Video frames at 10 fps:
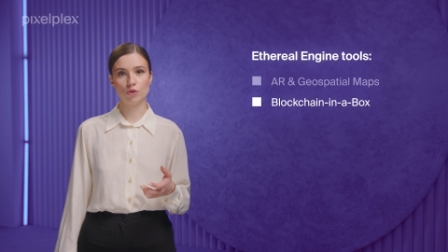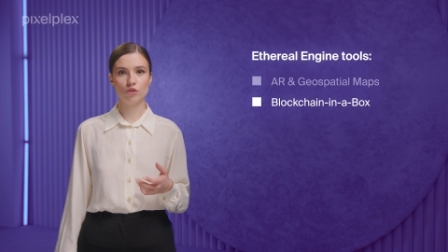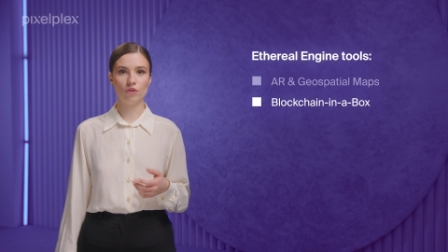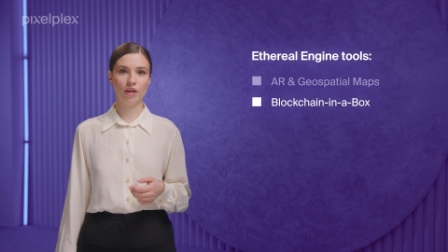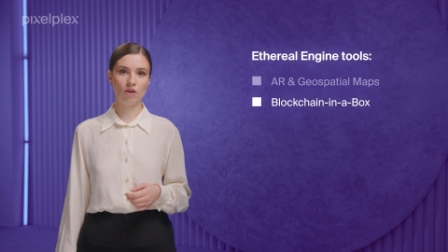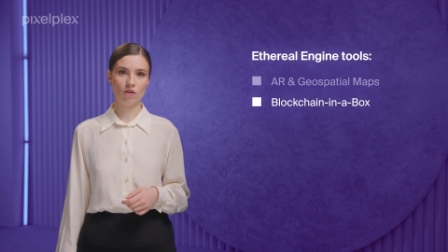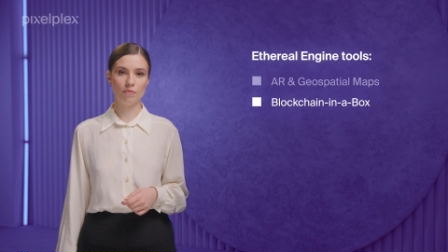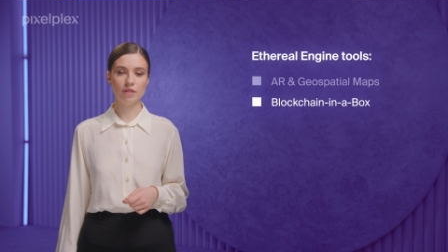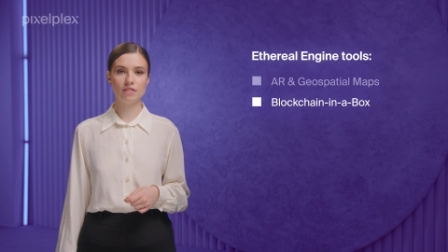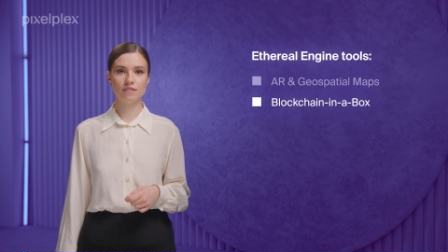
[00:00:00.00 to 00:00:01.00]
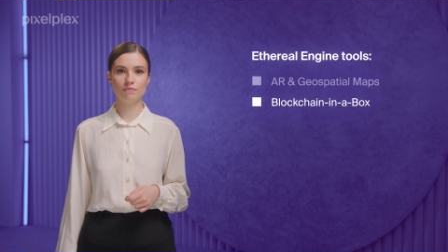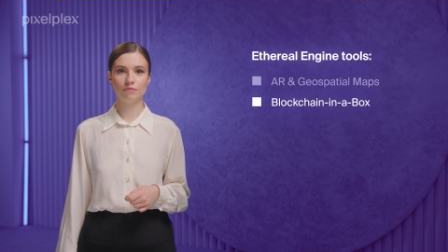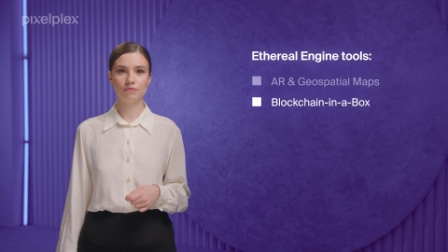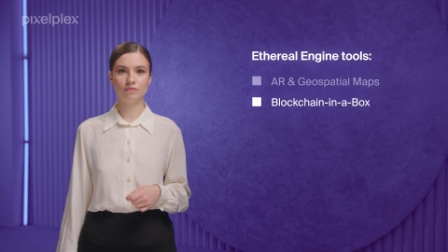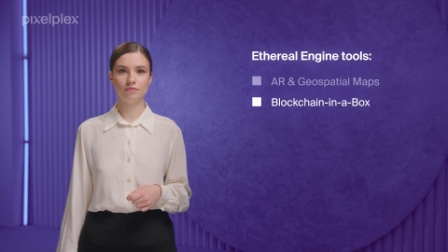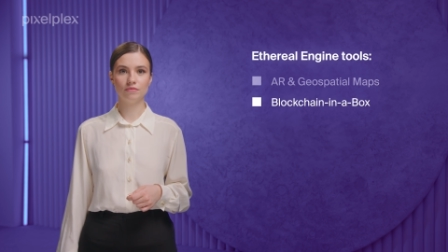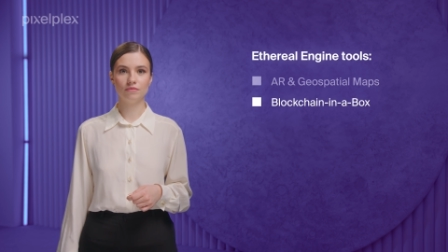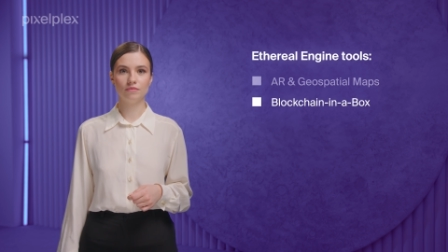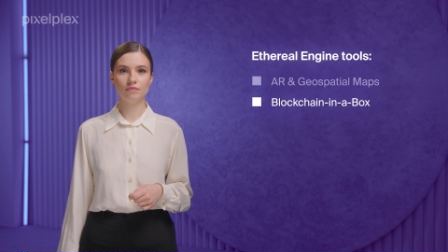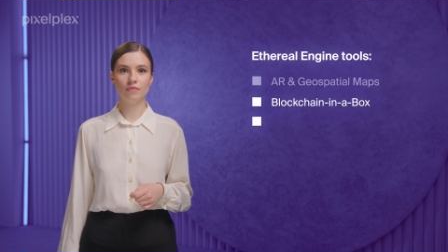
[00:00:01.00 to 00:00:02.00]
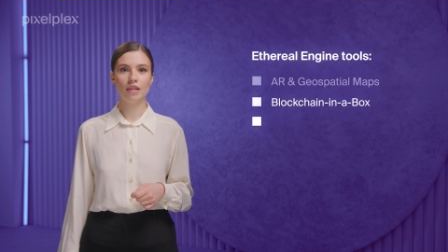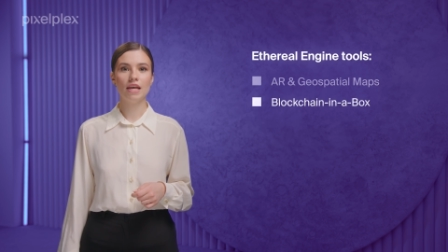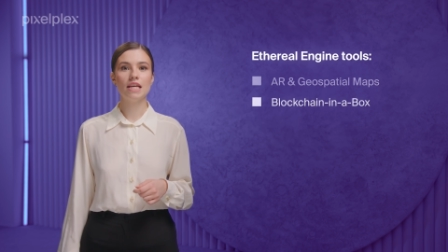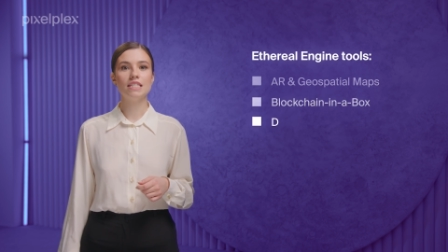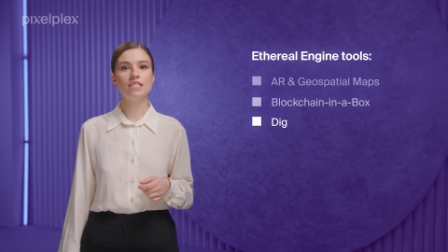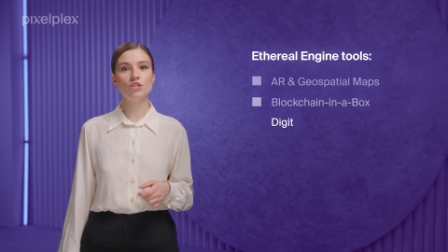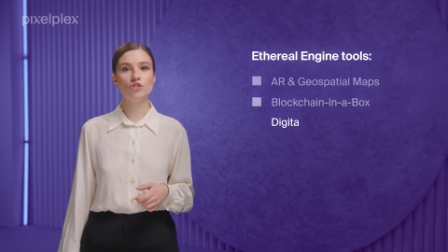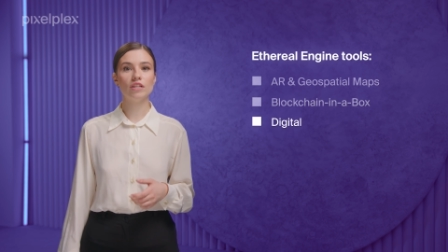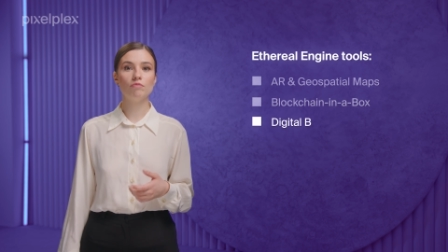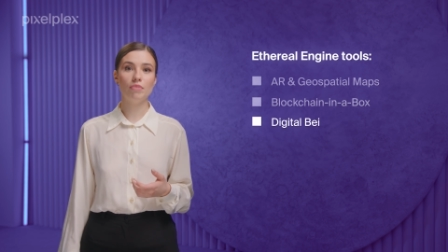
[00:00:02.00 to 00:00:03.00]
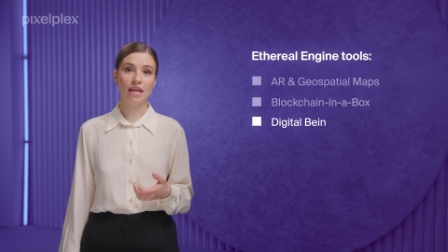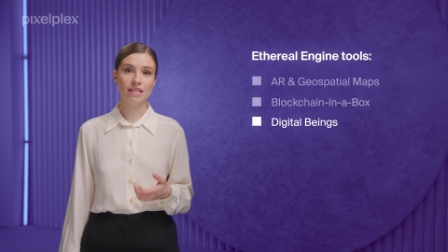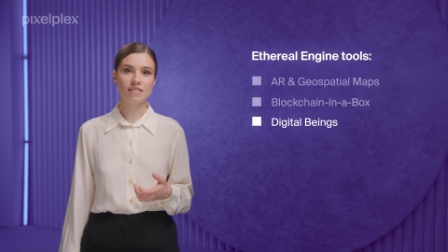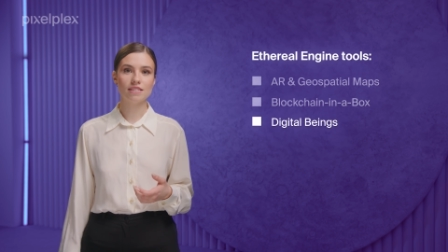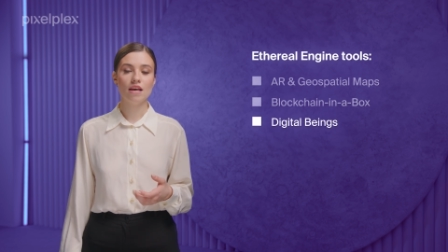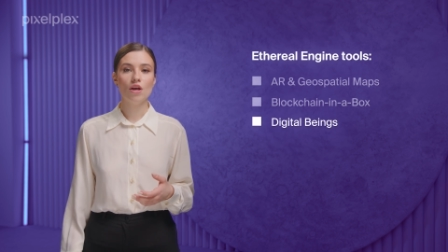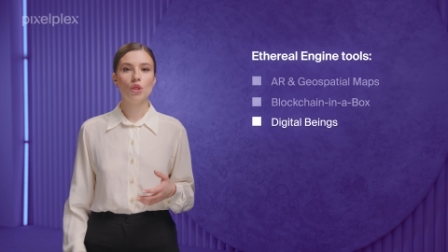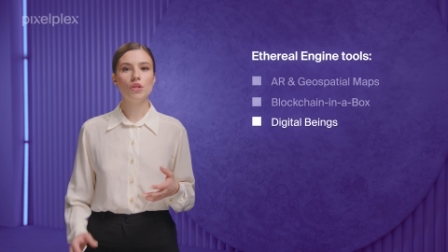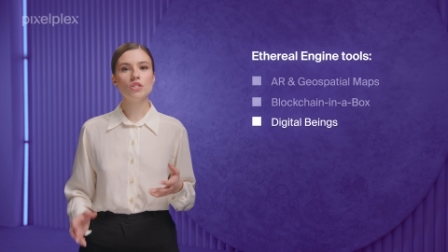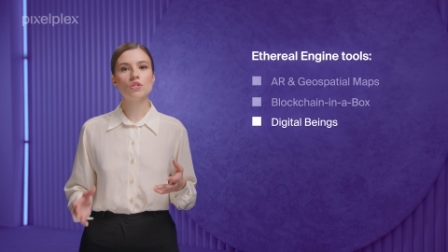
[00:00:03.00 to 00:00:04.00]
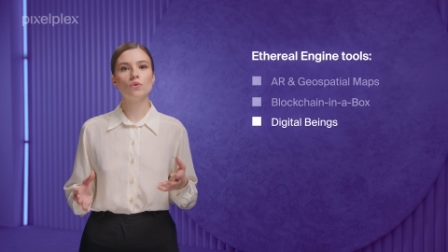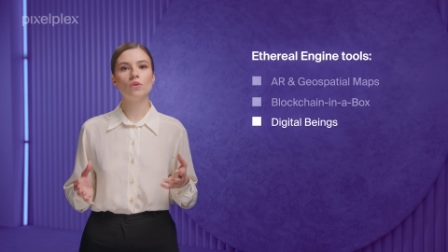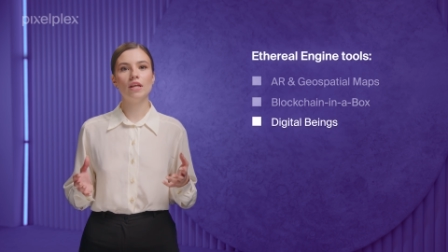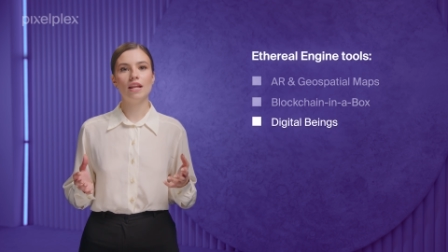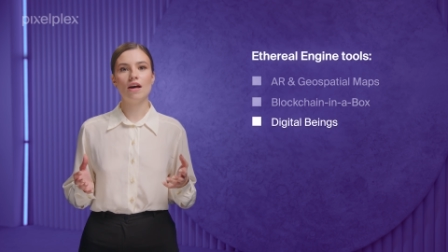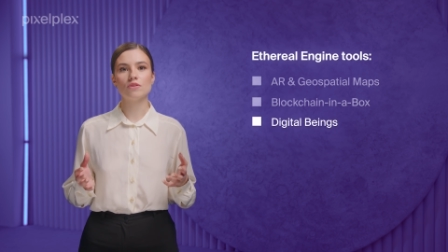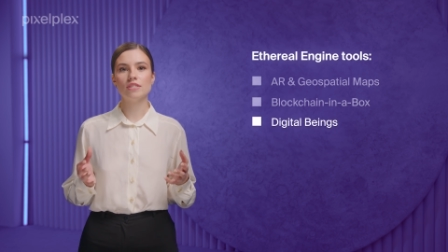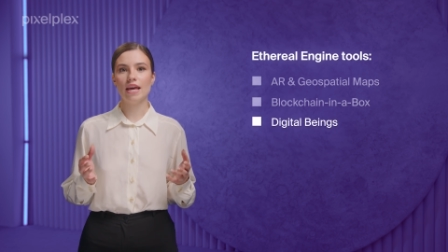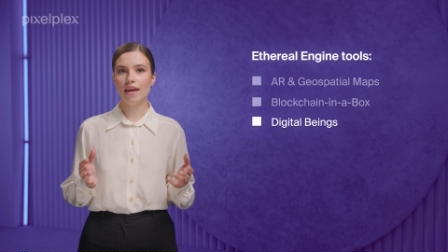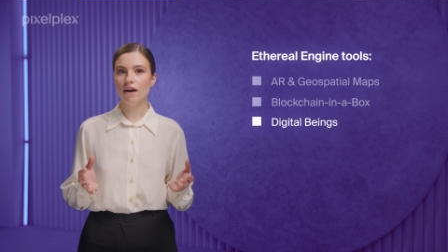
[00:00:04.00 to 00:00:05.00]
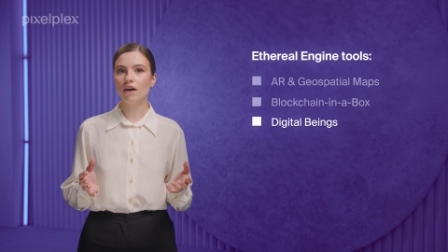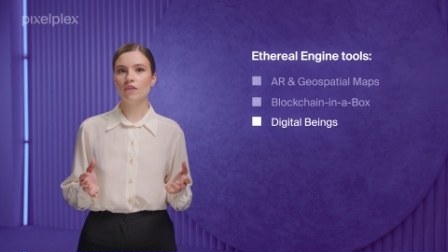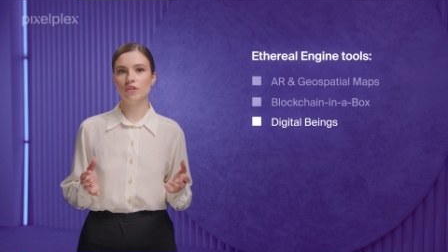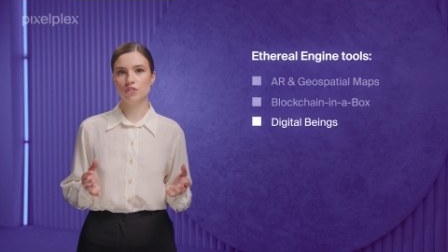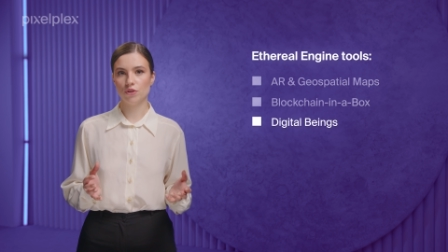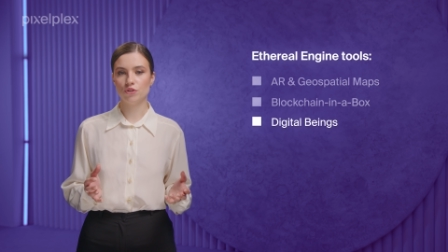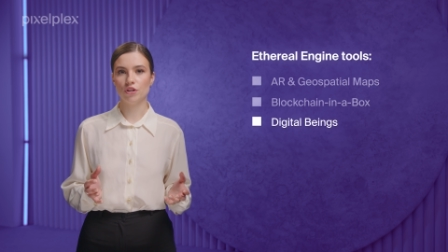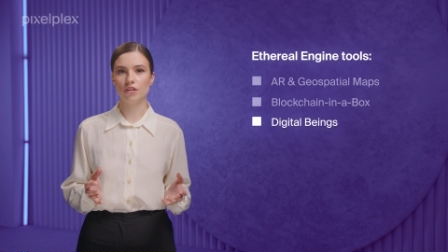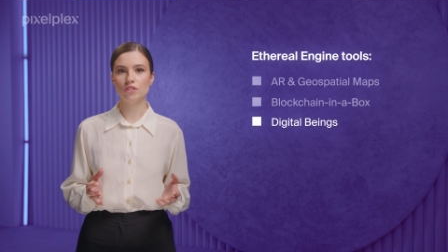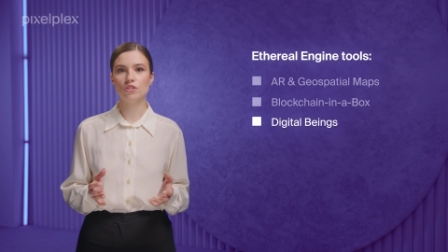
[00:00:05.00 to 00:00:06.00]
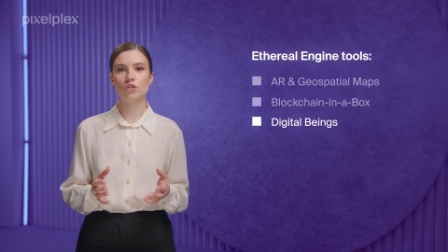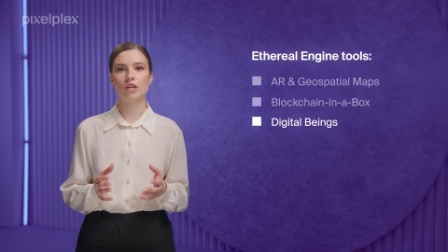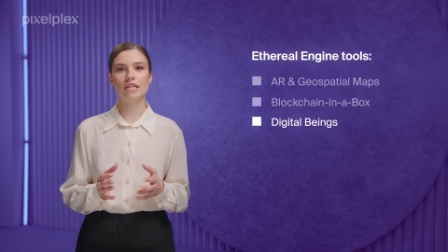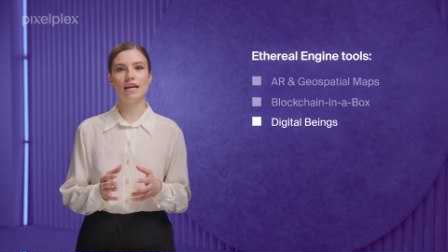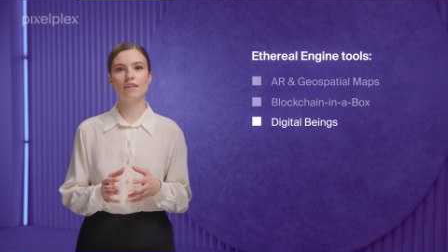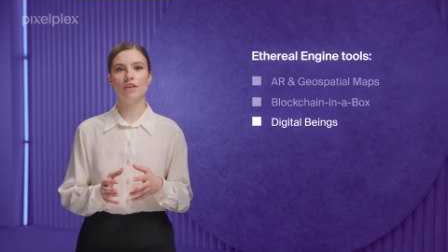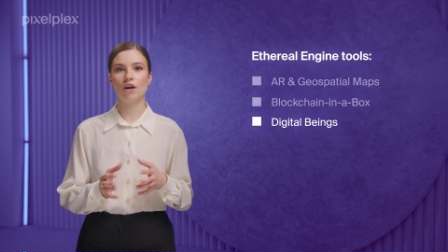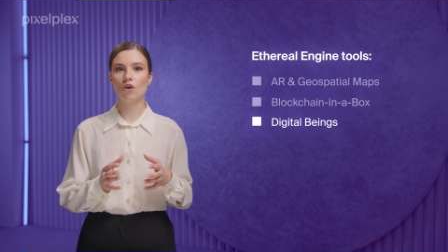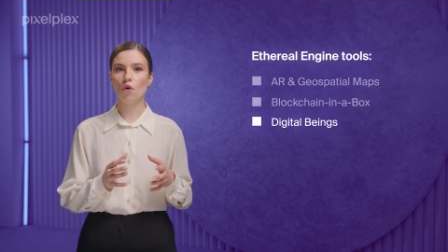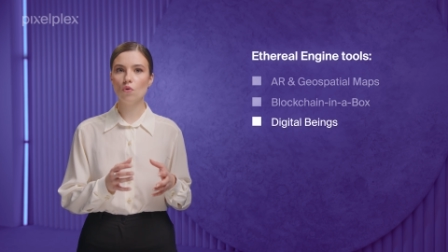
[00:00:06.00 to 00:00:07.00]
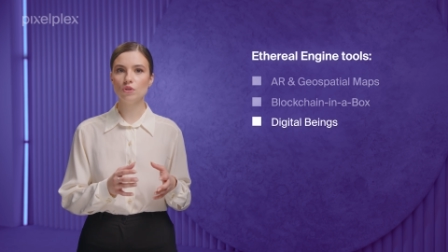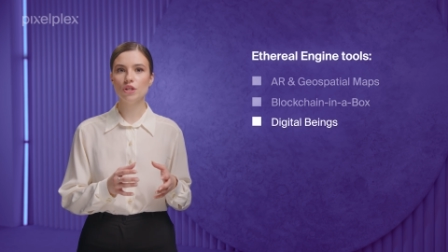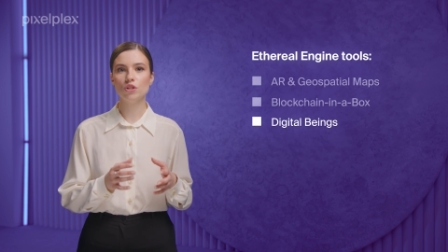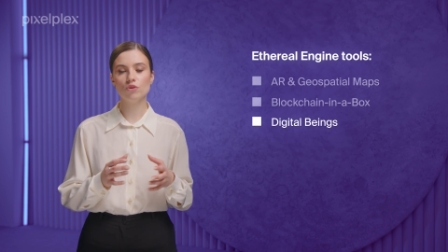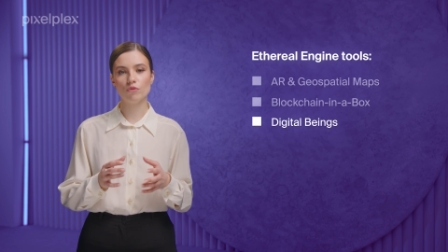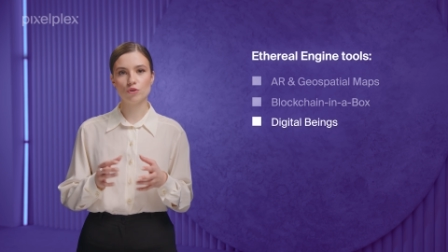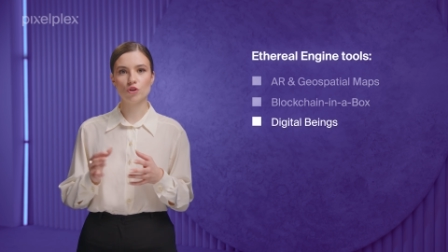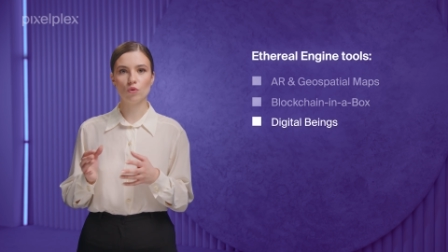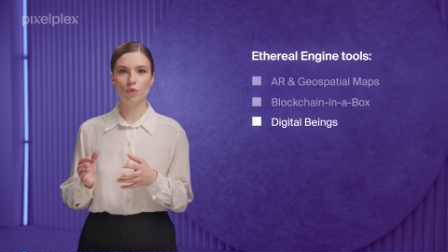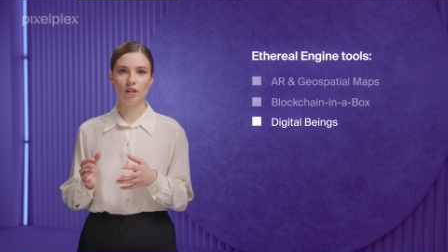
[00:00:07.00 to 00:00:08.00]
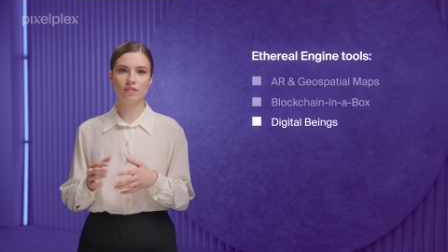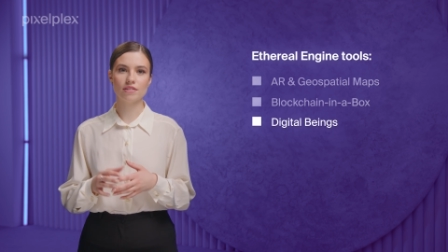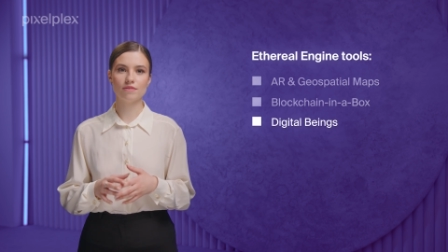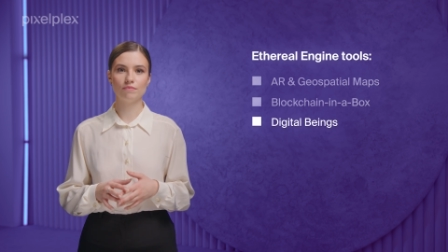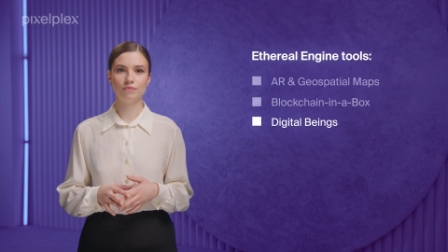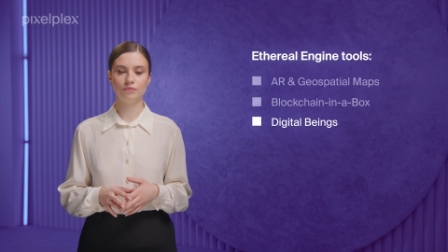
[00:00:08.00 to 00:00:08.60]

virtual economies. Digital Beings. This tool allows AI researchers to connect their code to virtual worlds.